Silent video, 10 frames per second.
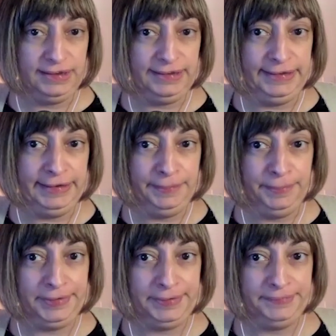Yep.
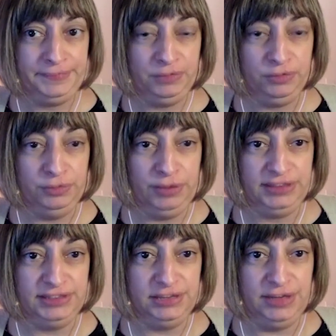Wait and
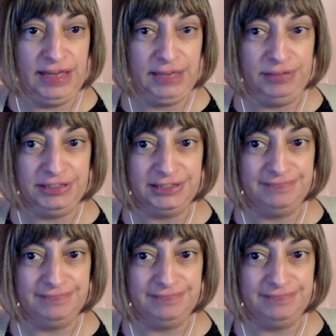see what happens.